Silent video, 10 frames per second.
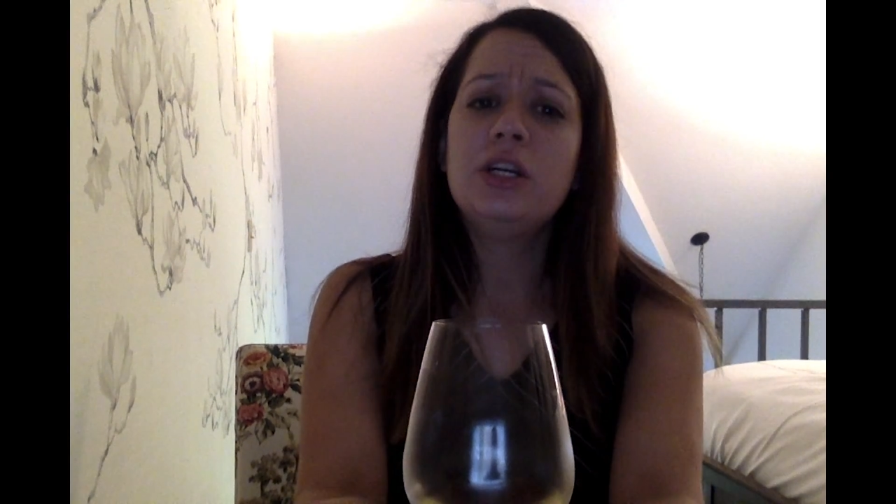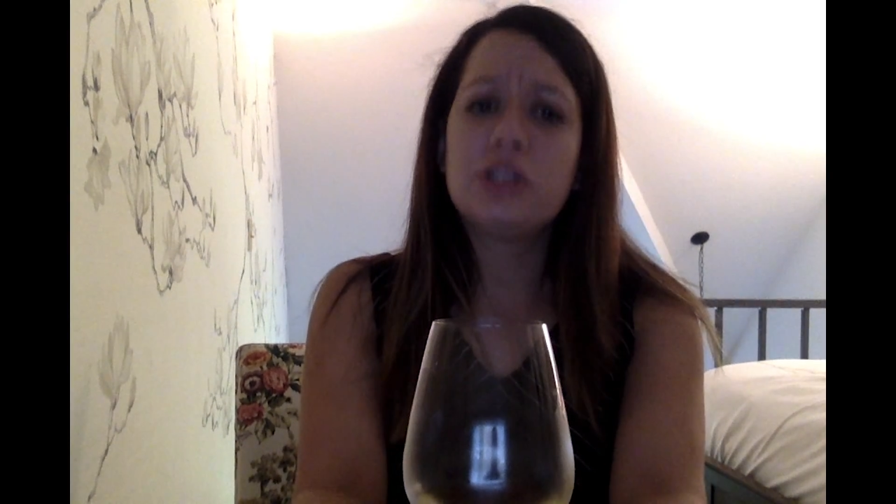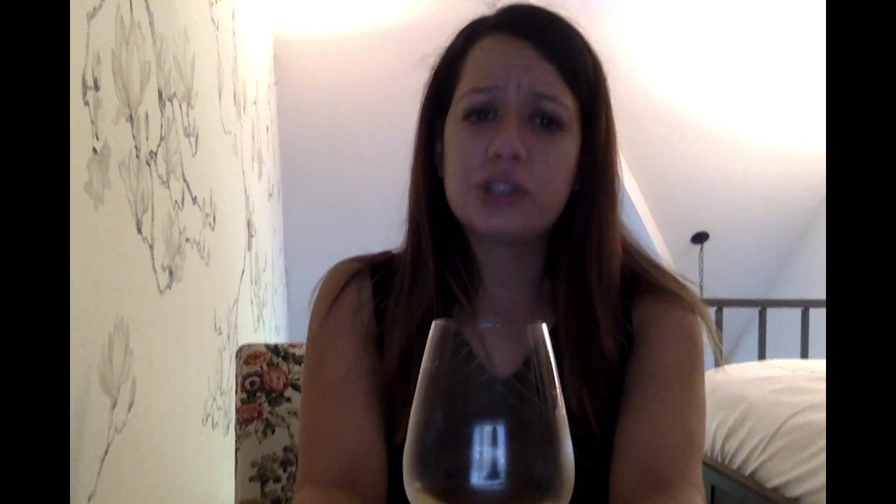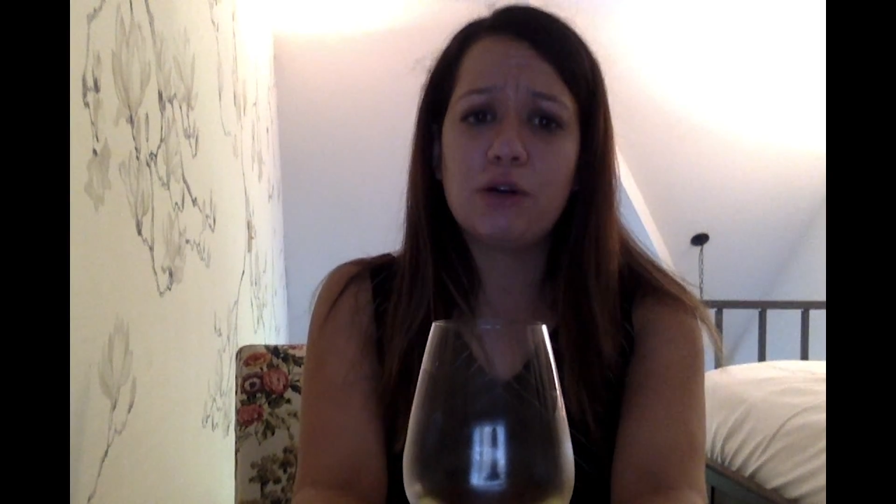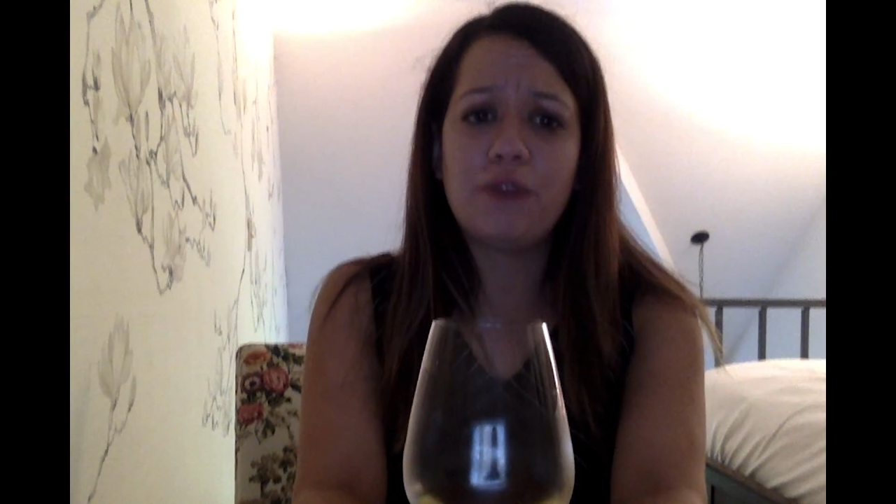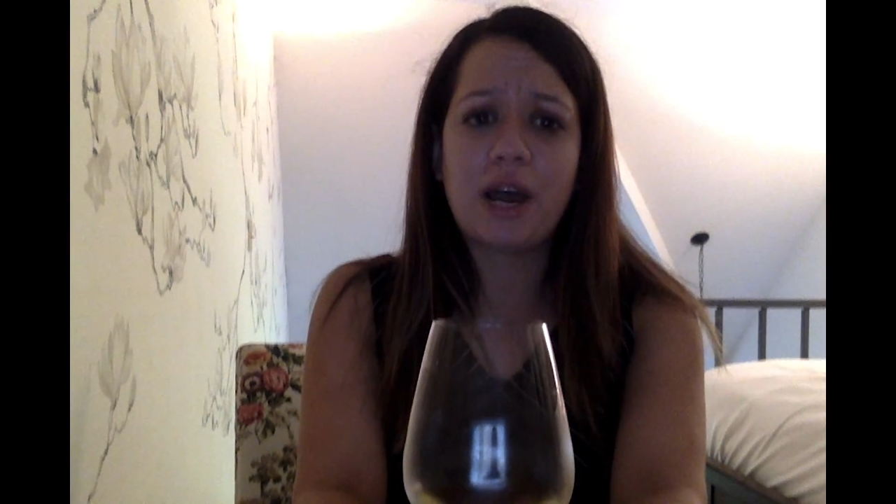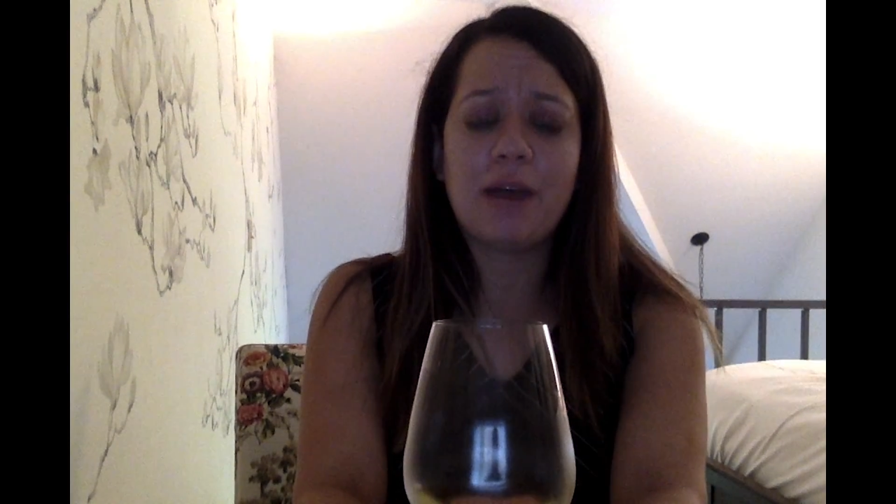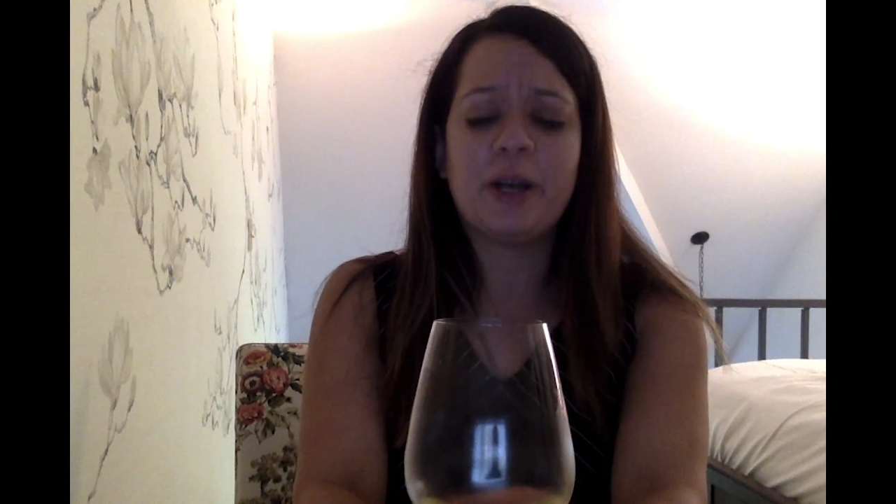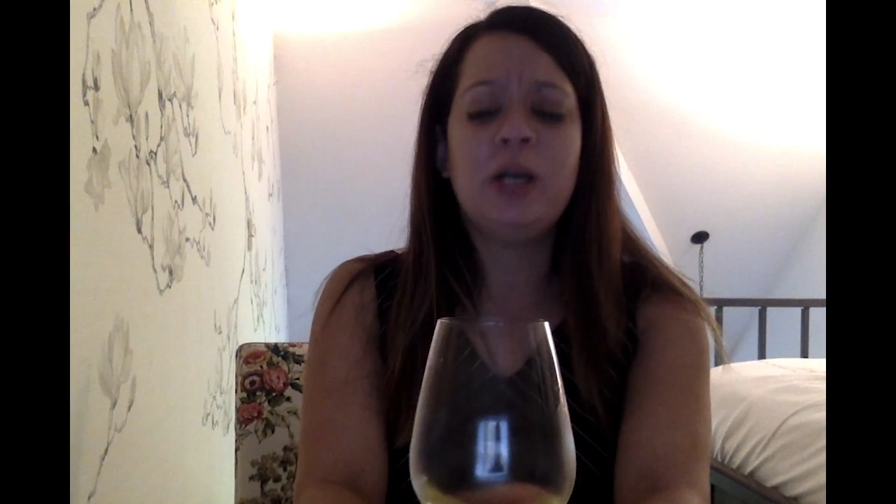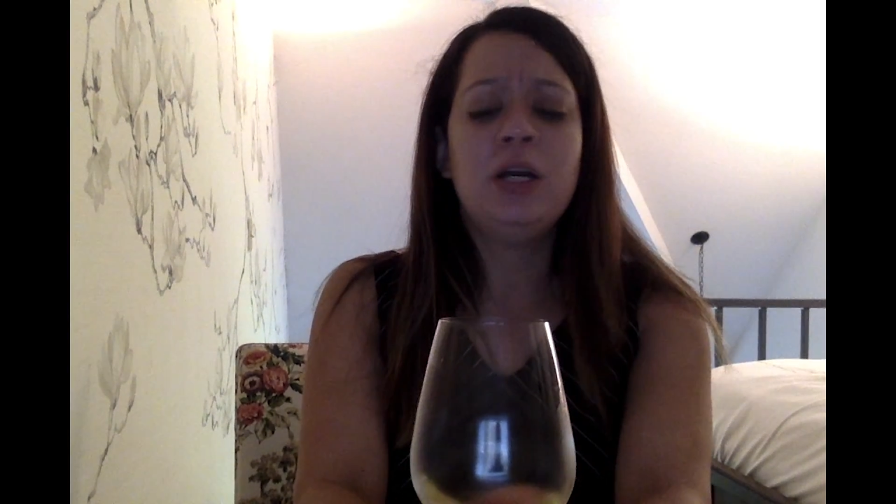so
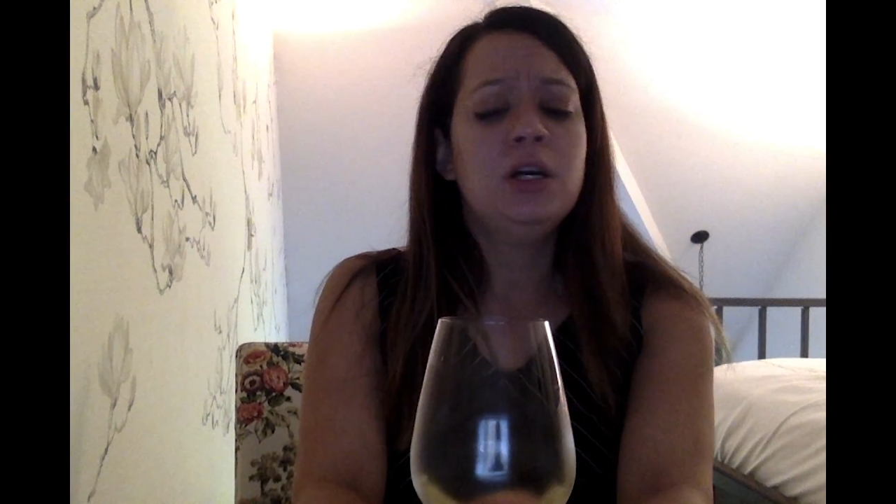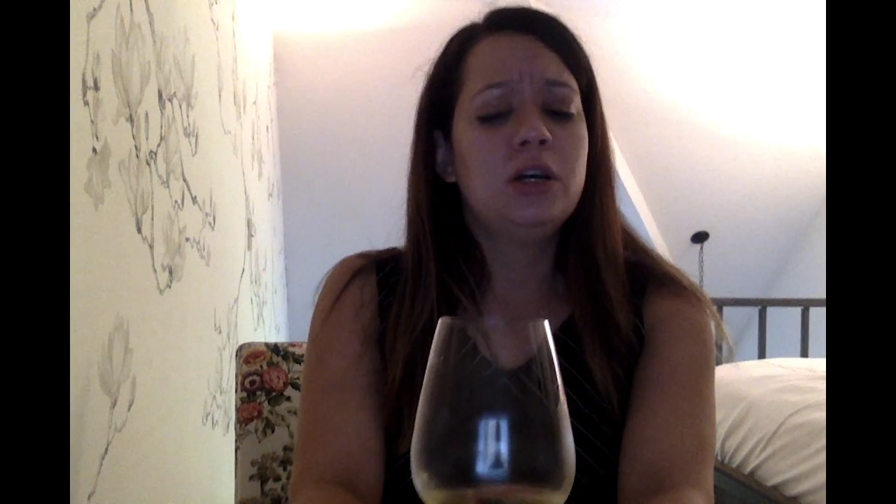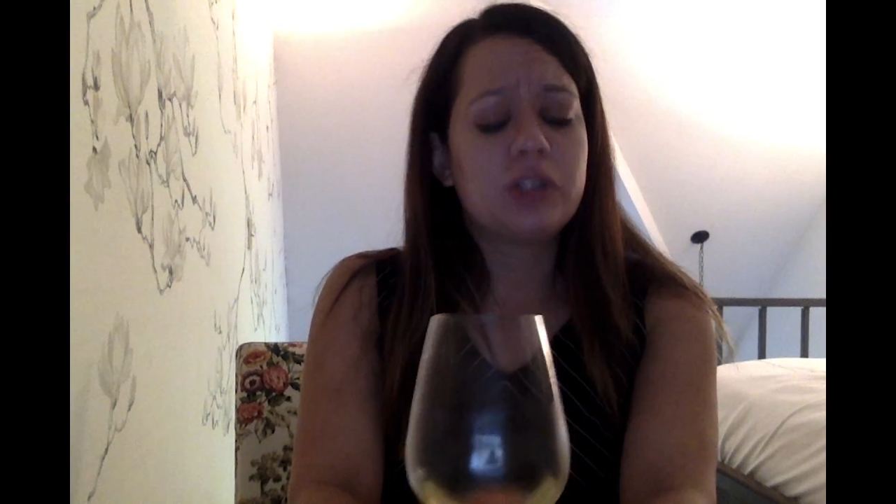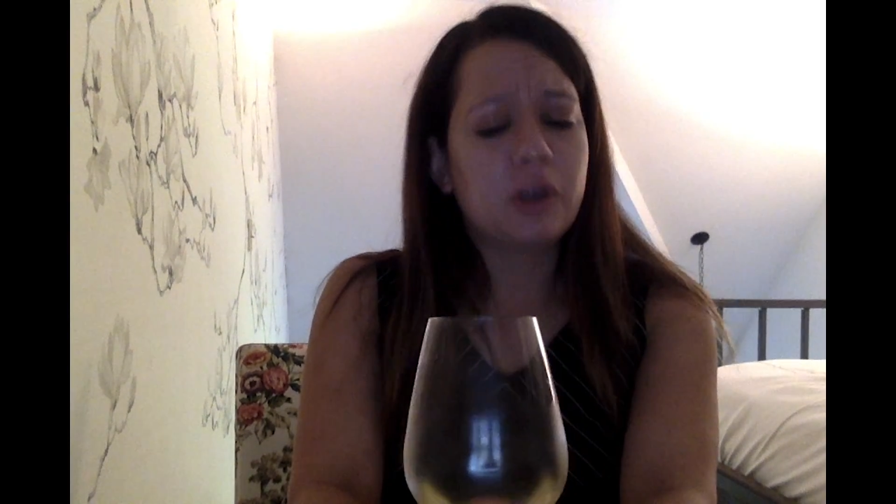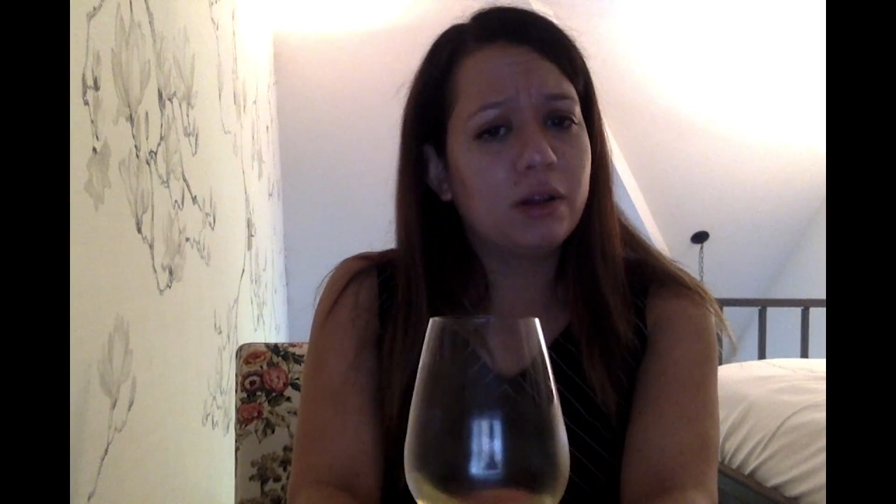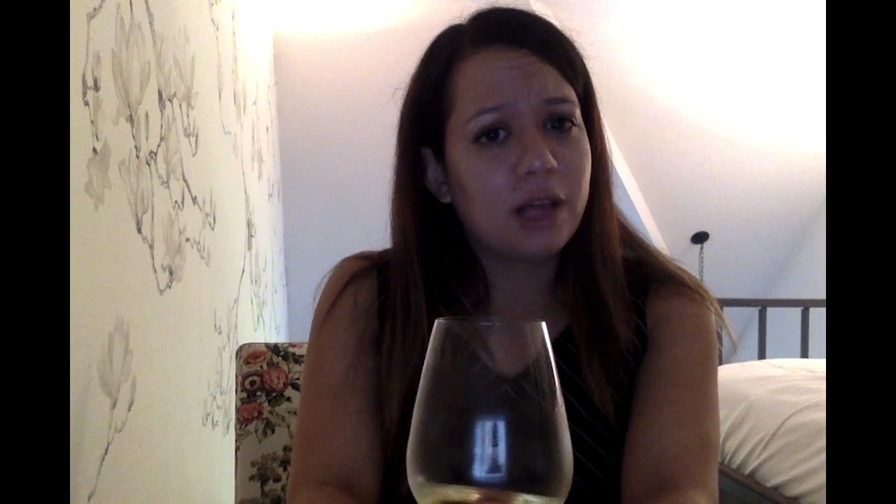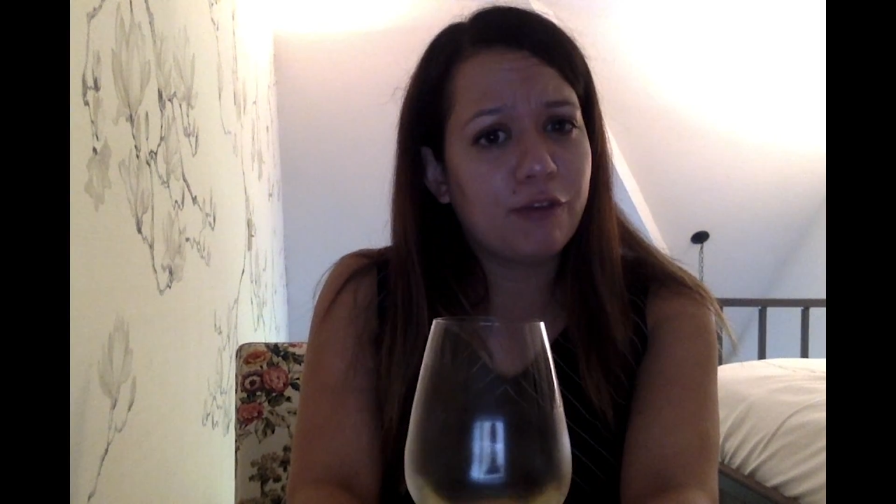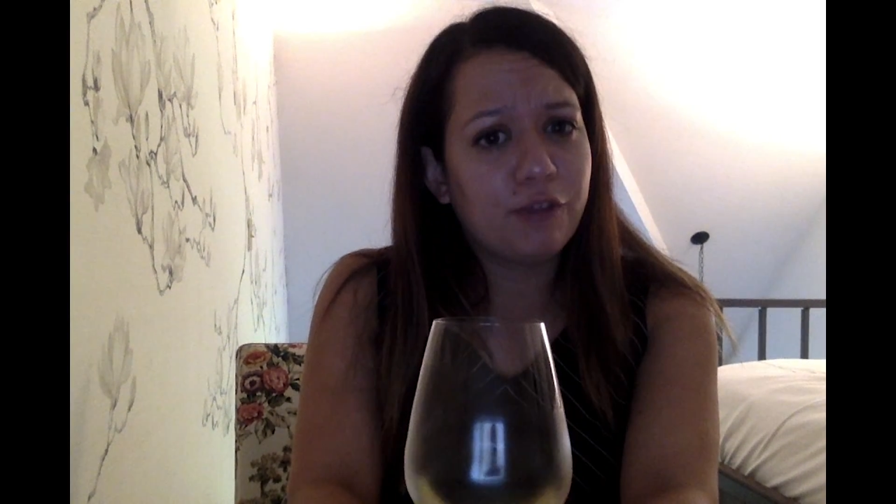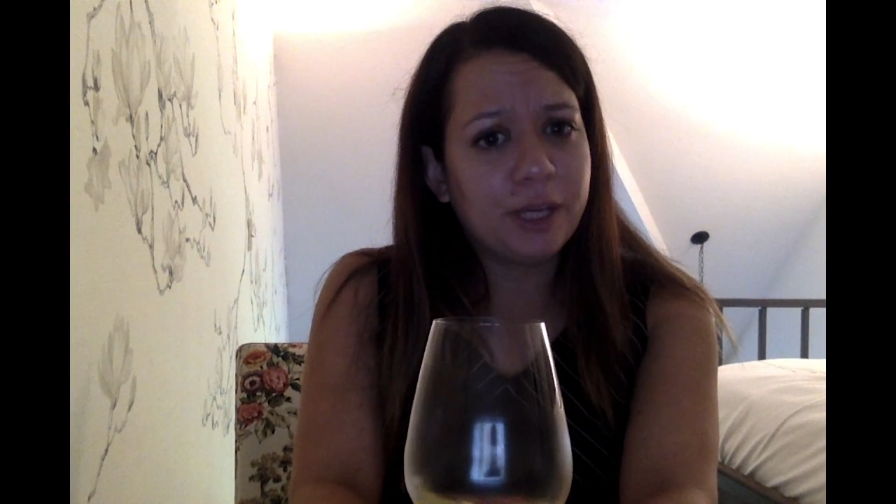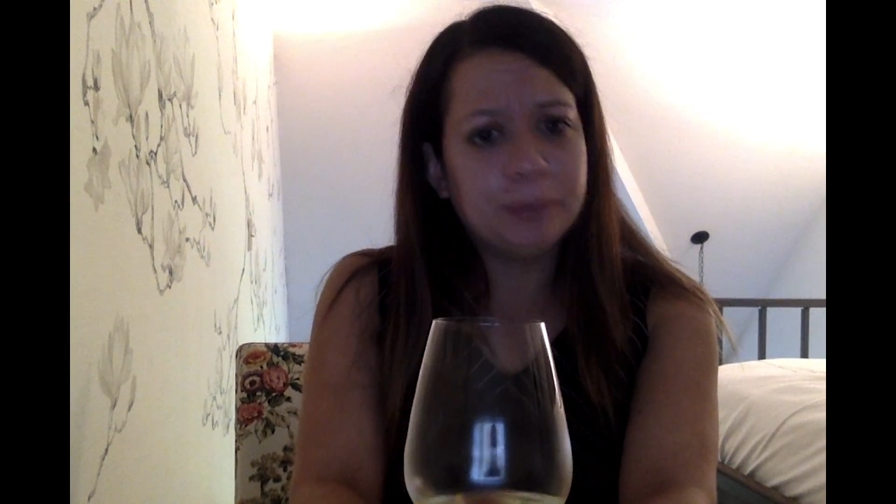vibrant, so
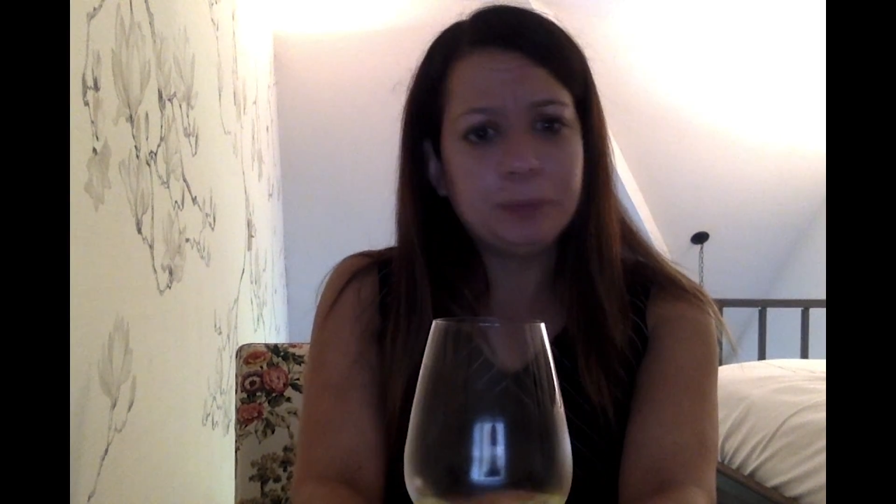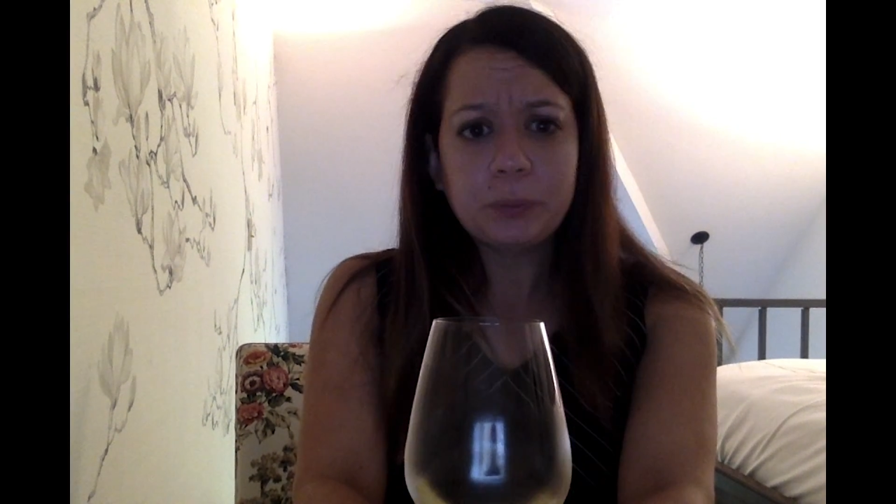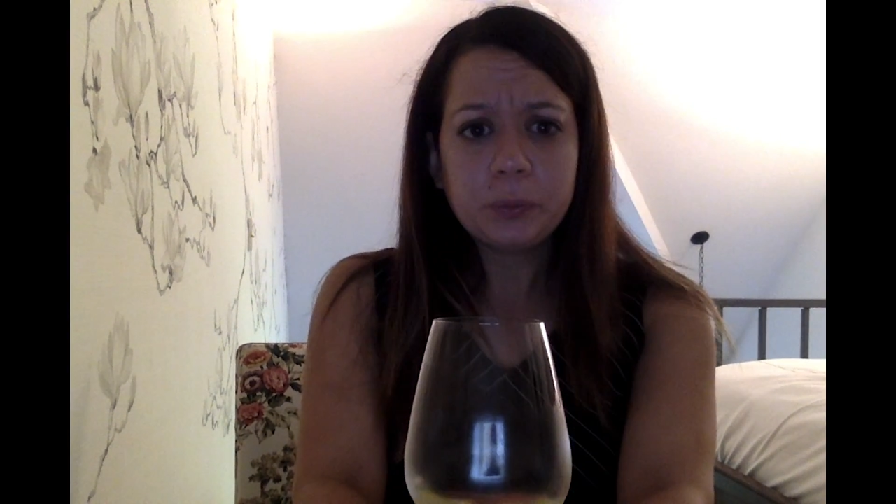lovely.